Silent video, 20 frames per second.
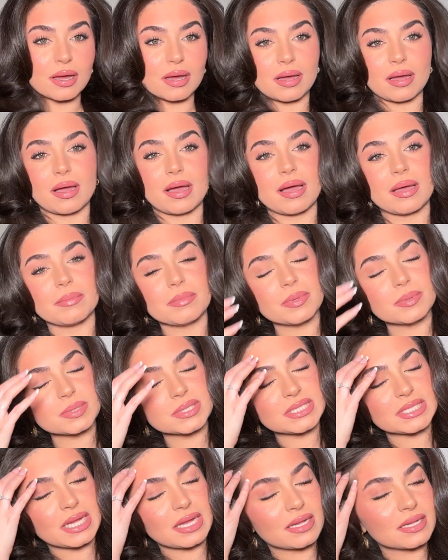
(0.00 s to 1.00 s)
I'm
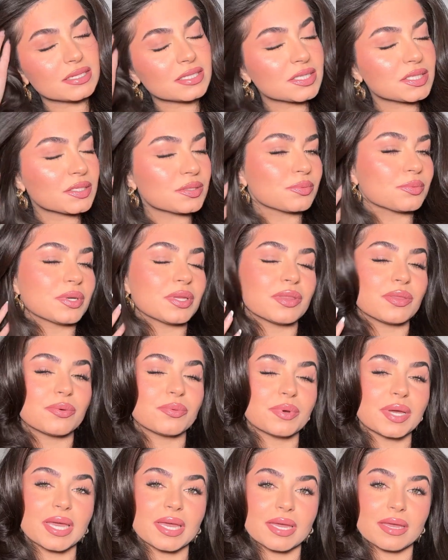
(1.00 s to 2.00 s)
obsessed with the
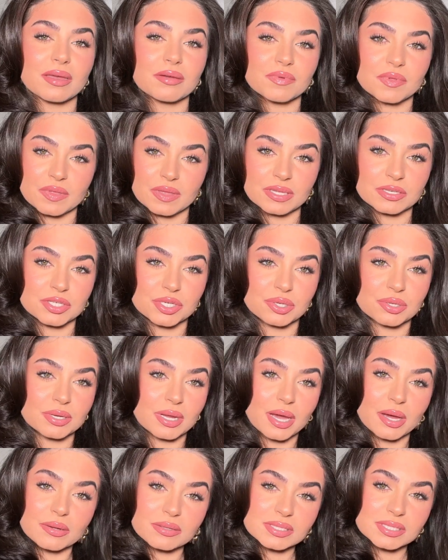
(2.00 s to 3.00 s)
way everything turned
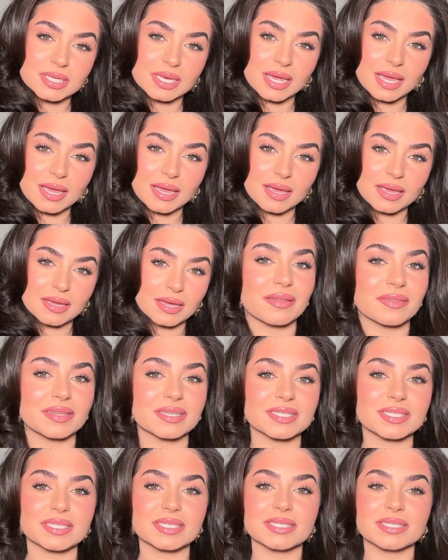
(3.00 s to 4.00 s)
out today.
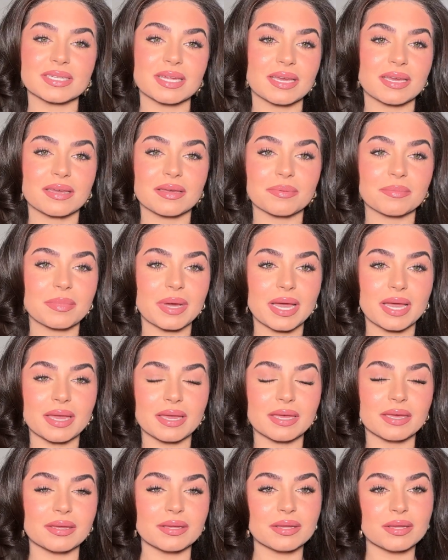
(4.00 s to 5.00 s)
This is like
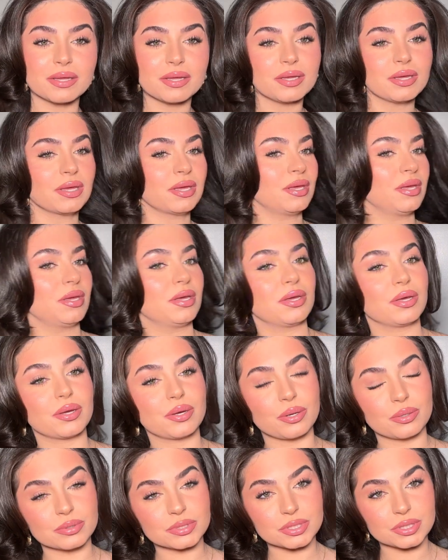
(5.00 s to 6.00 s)
my
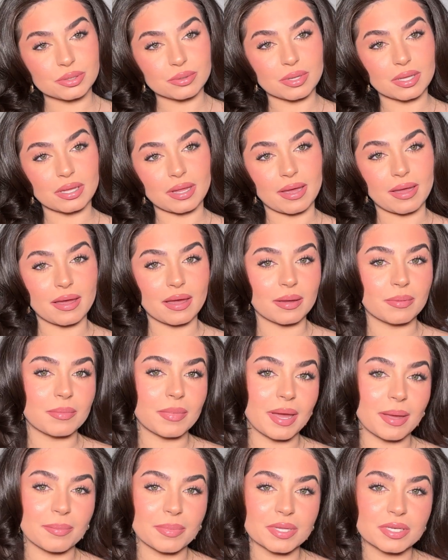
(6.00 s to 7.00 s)
go-to glam.
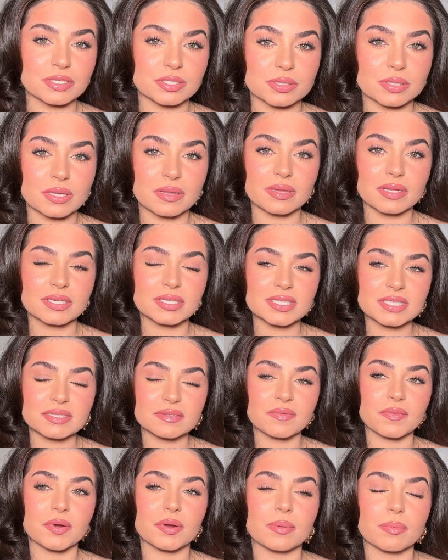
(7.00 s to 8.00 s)
I've been doing this
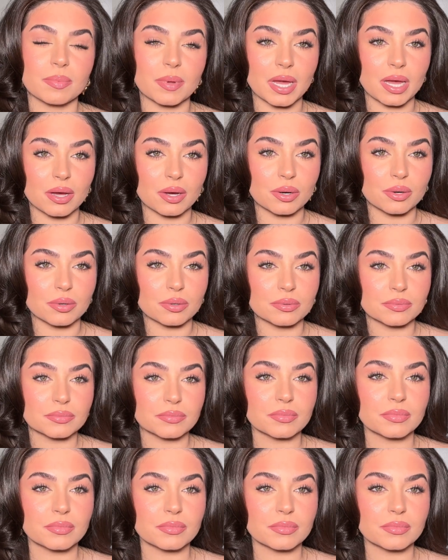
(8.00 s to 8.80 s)
for about,